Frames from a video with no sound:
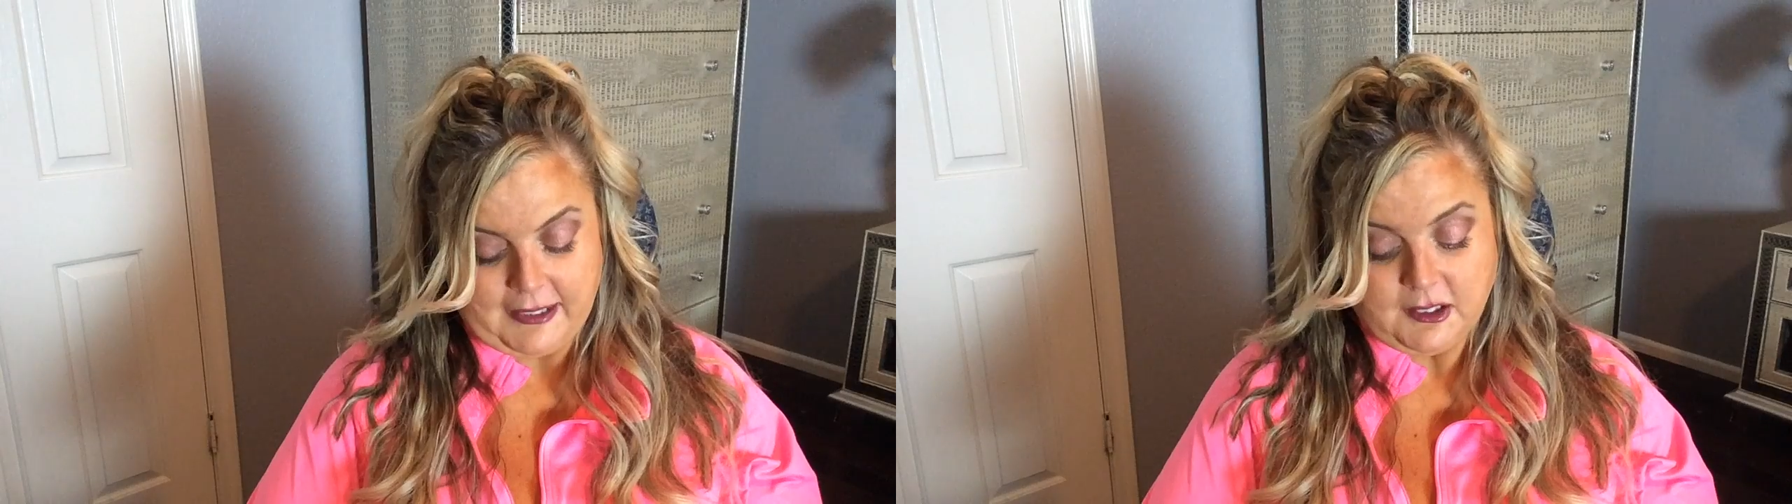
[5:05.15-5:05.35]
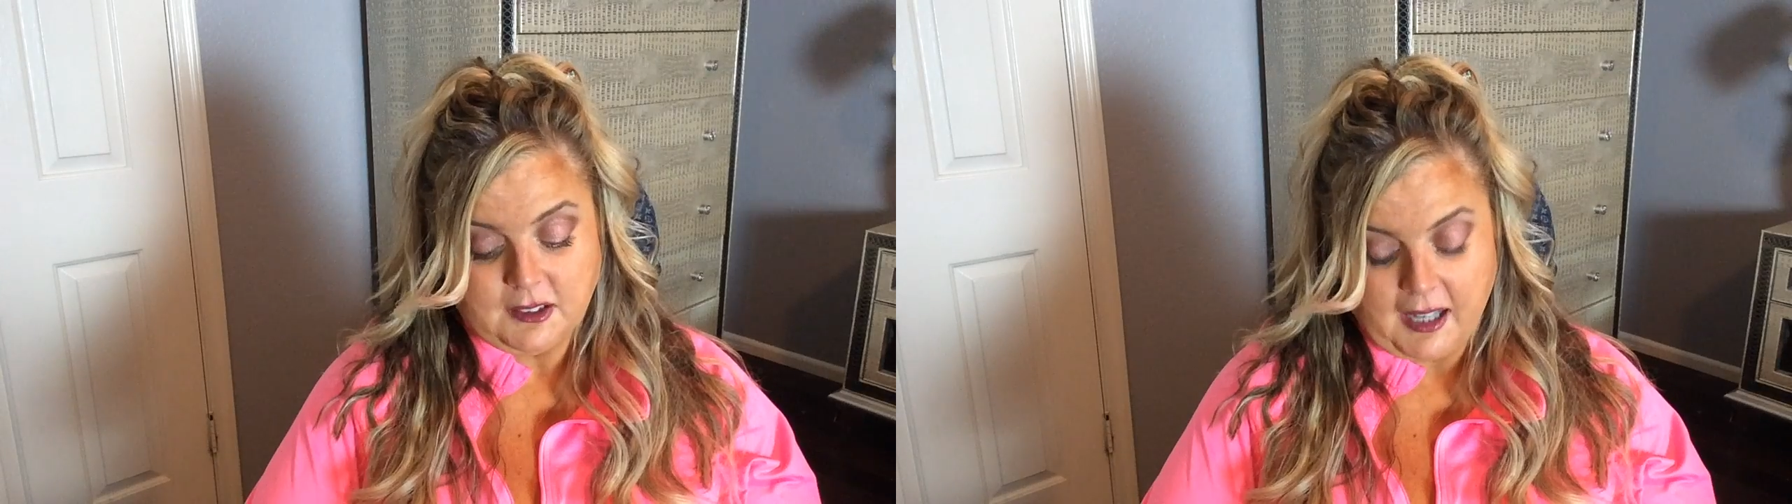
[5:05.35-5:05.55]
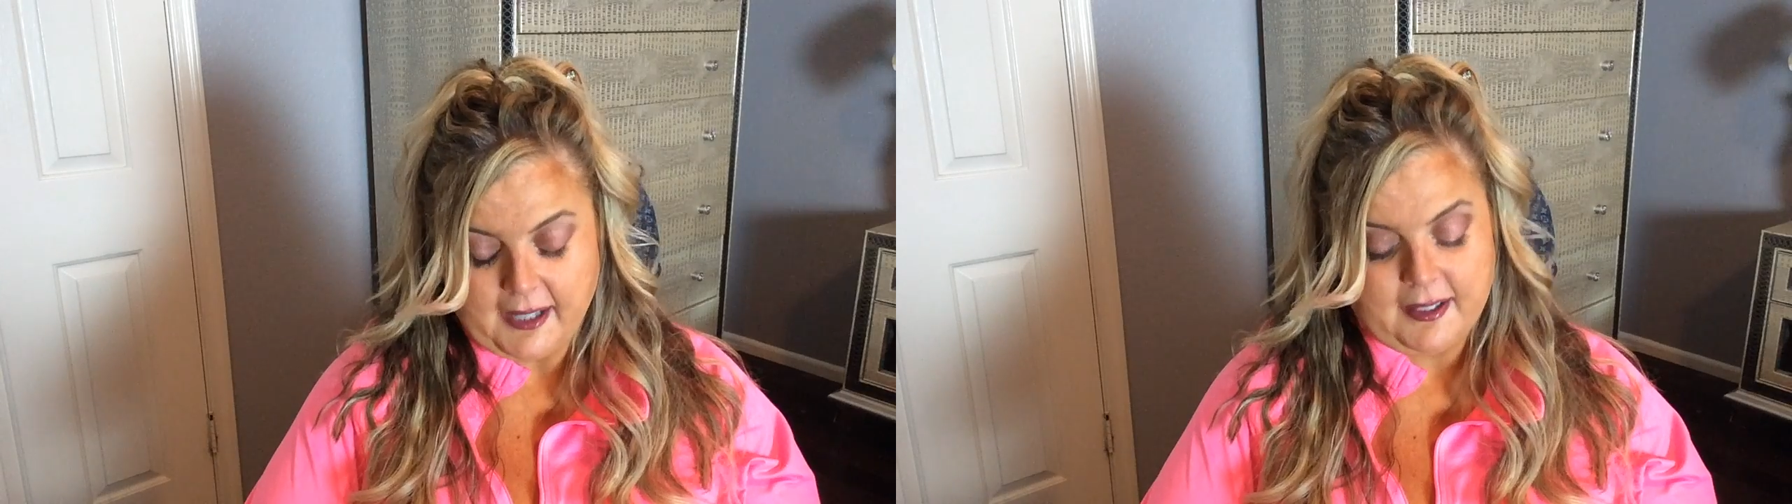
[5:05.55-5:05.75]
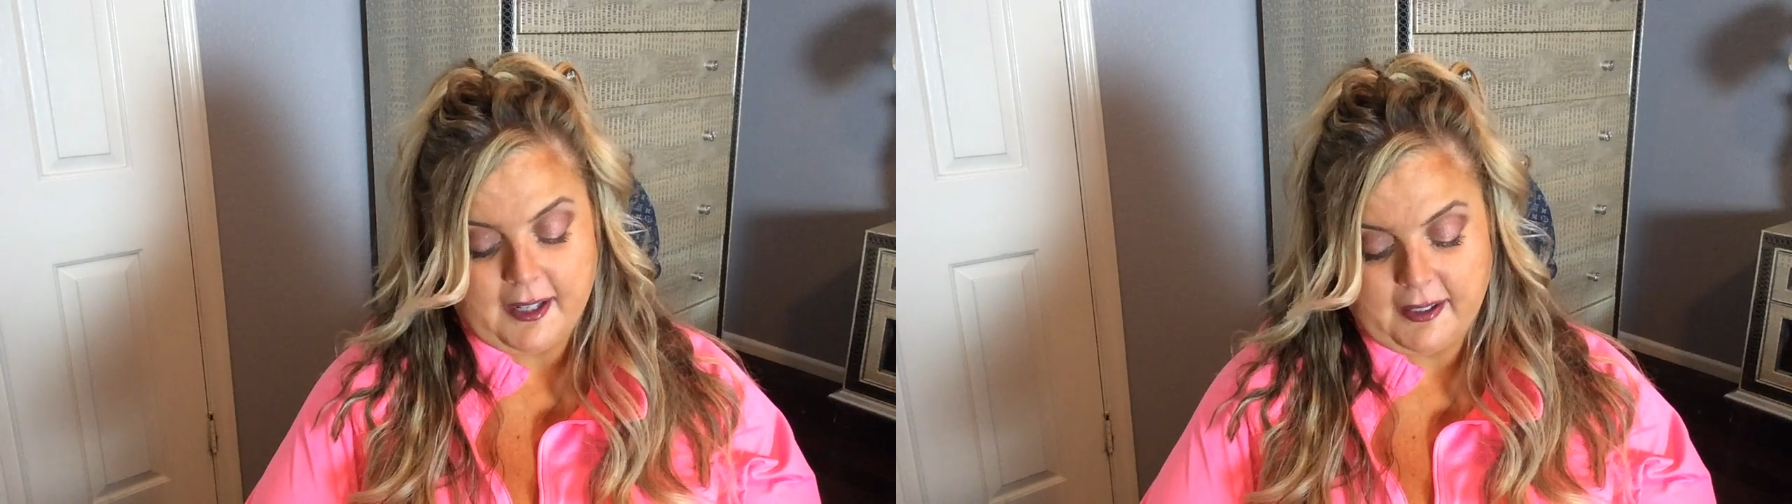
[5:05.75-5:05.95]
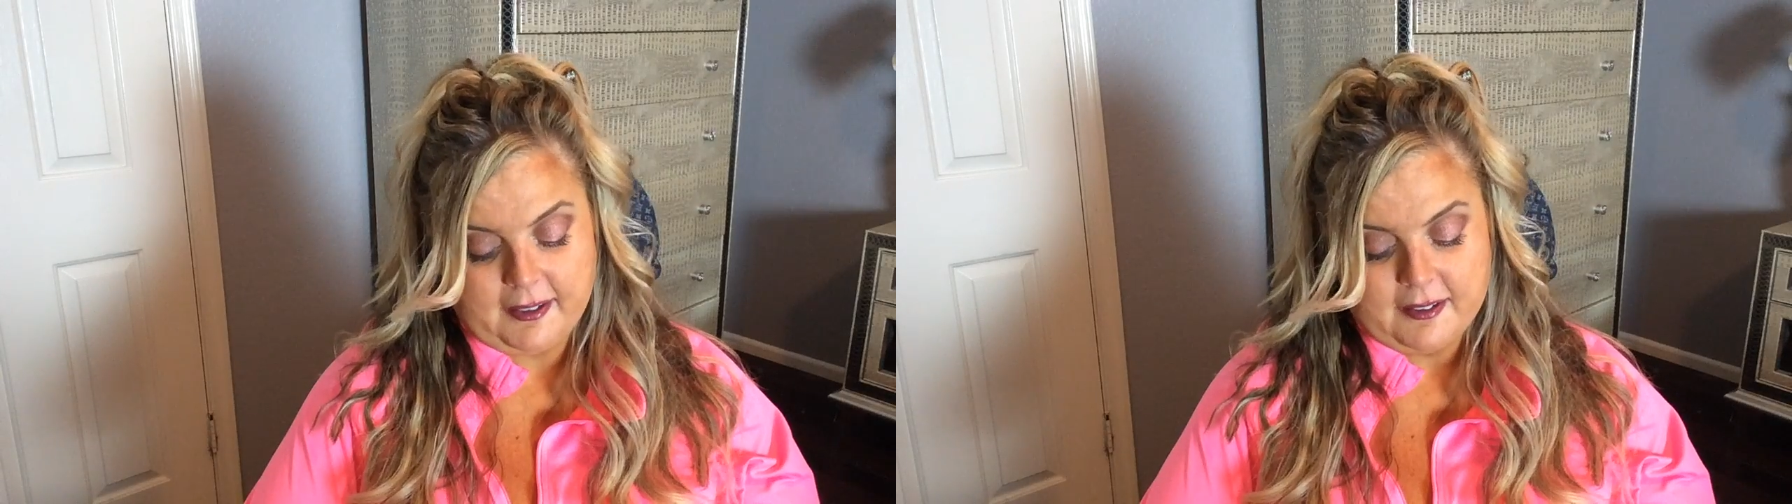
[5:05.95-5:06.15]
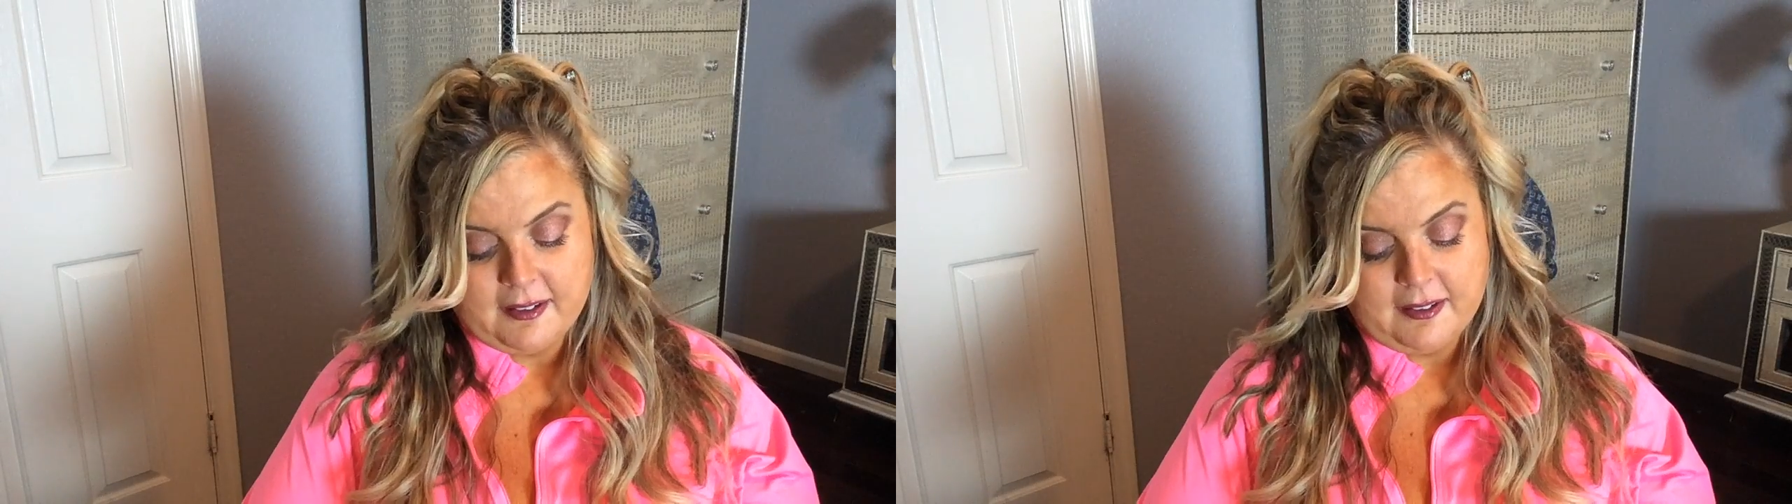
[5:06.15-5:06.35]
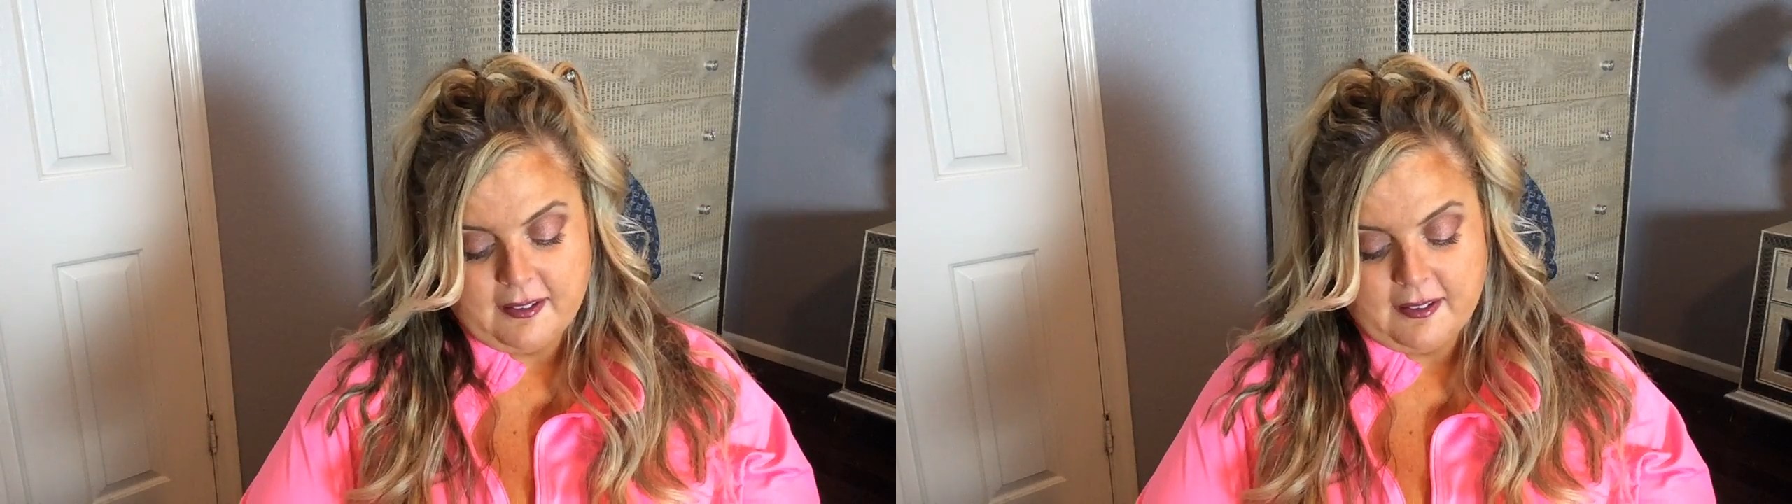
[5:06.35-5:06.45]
I, and I,